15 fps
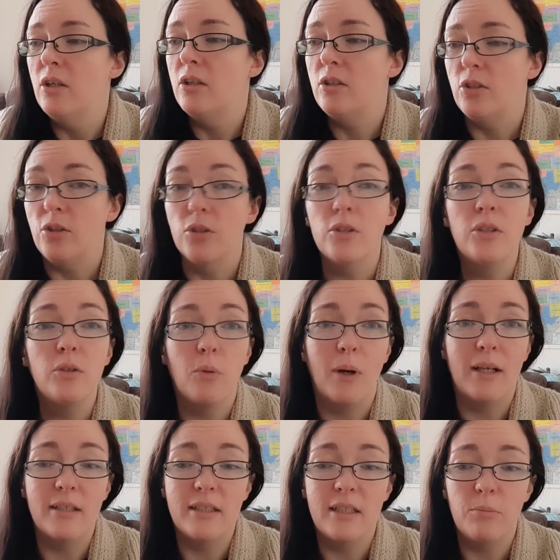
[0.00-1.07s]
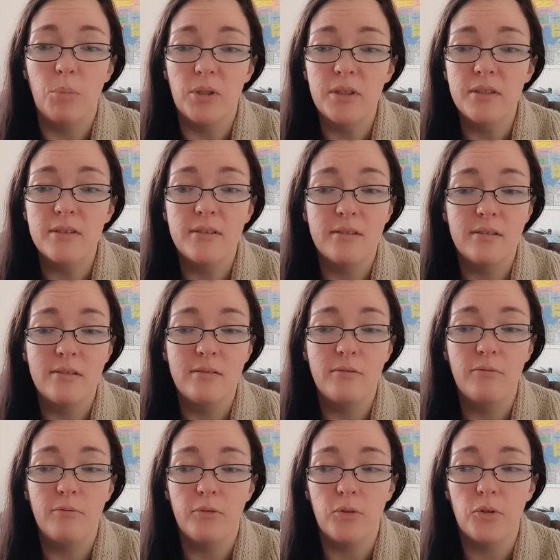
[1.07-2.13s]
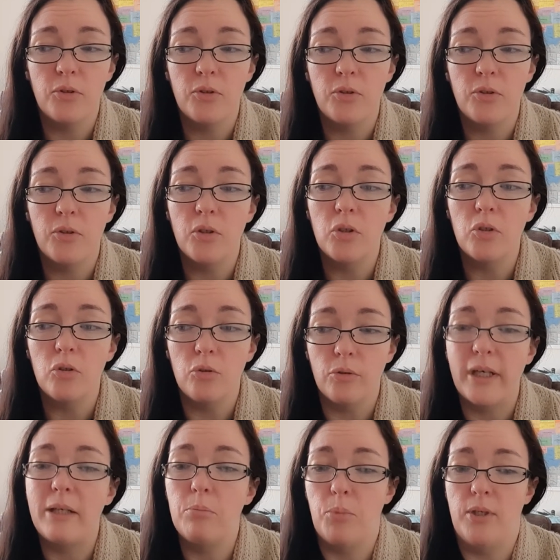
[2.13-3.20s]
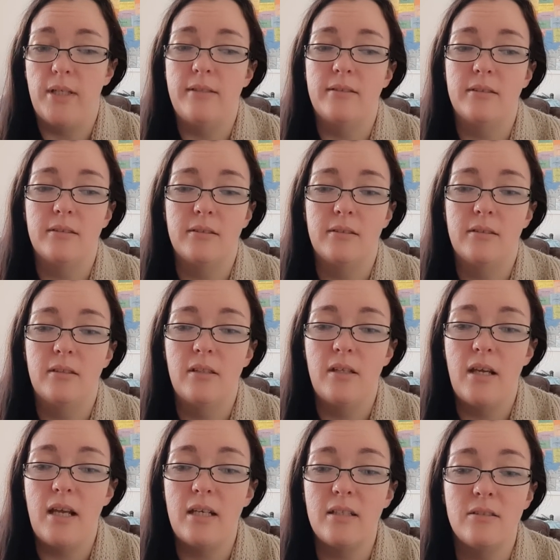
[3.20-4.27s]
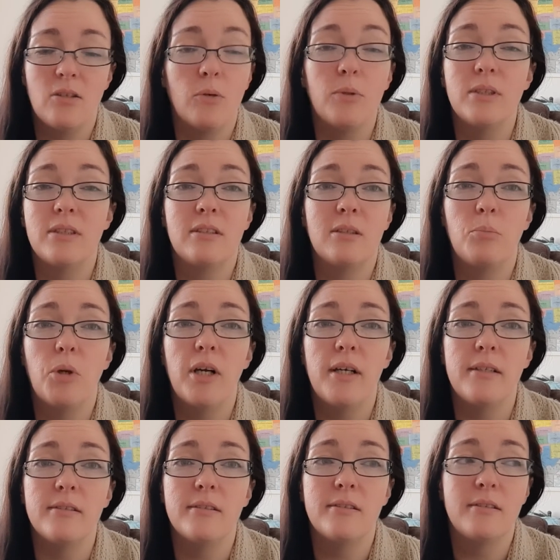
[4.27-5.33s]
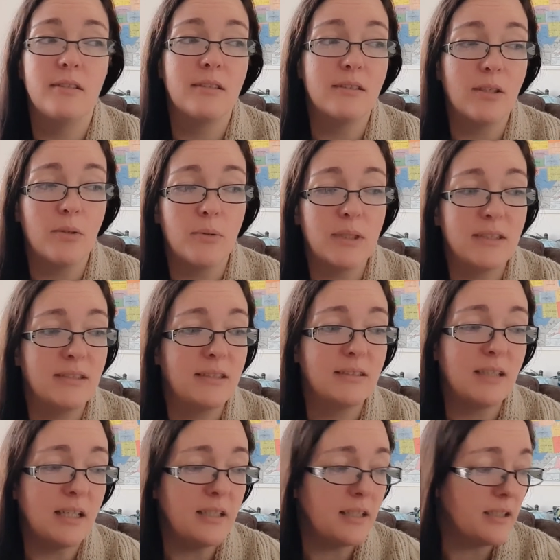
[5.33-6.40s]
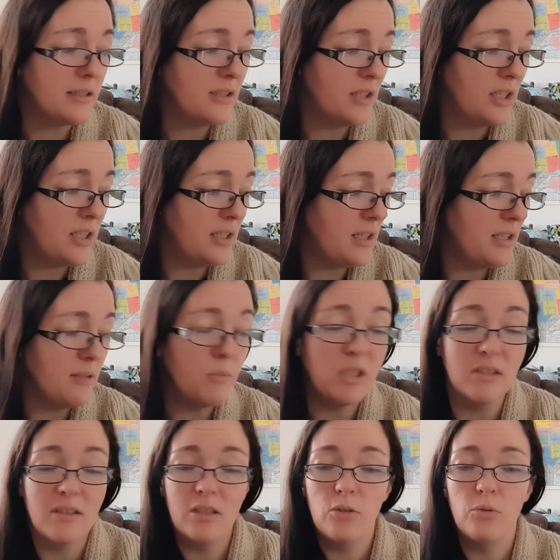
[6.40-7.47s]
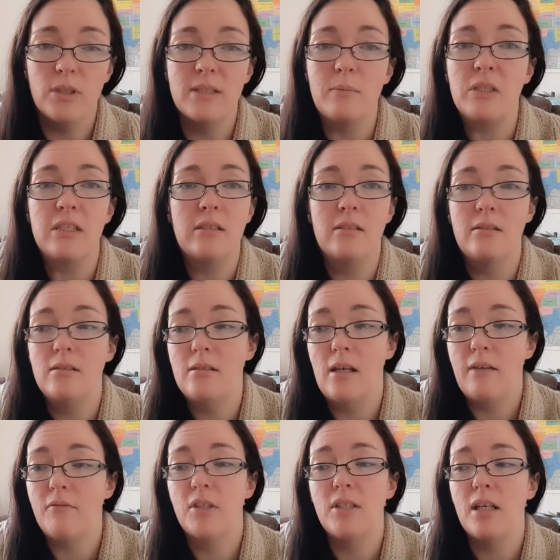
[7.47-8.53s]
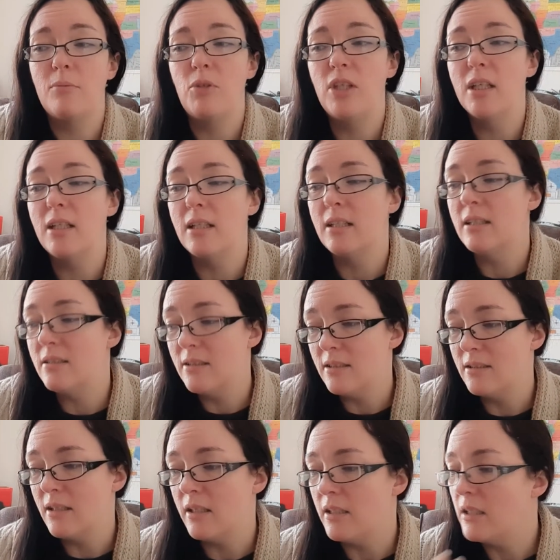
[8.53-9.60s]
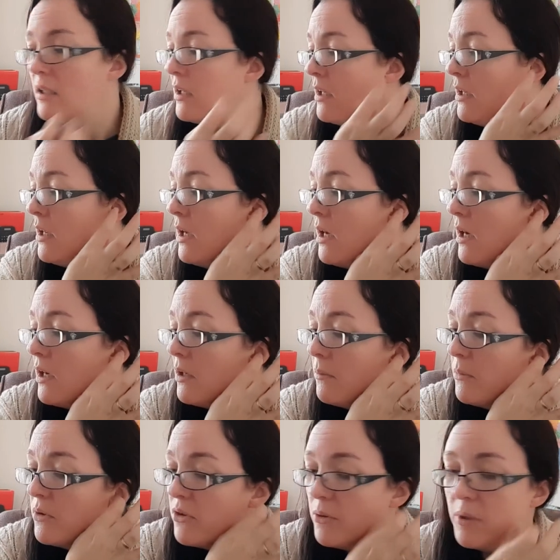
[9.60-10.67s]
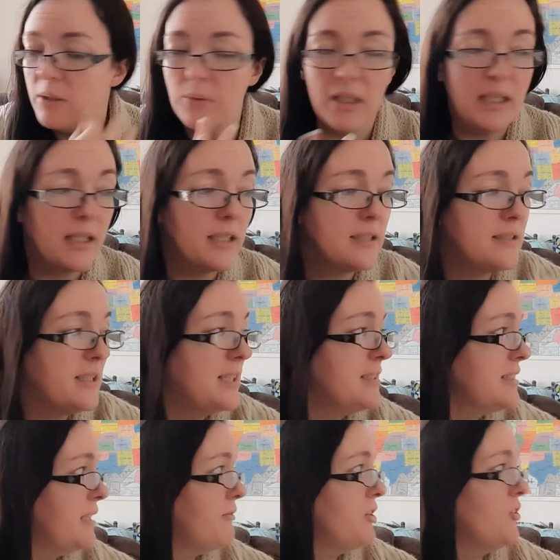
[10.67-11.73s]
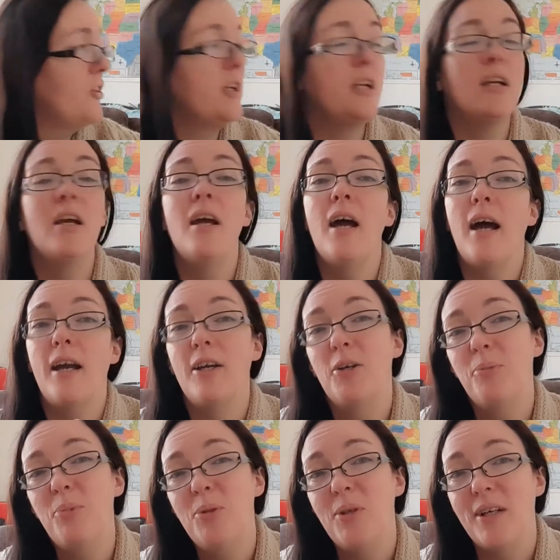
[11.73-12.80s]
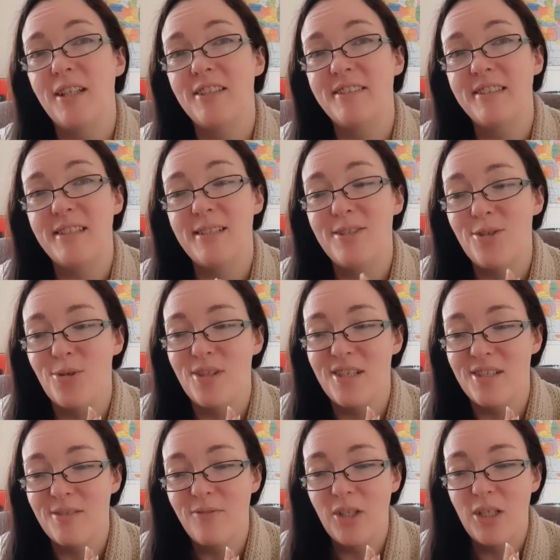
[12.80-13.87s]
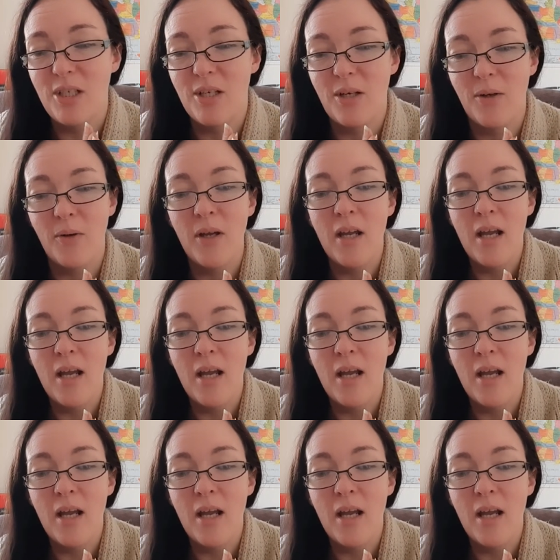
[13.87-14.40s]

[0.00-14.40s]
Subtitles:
Good quality books for great prices. And it's always a surprise. It's always exciting to get it in the mail. It's like Christmas. Every time you get it, it's exciting. So anyway, guys, that's everything. I hope you guys enjoyed this video.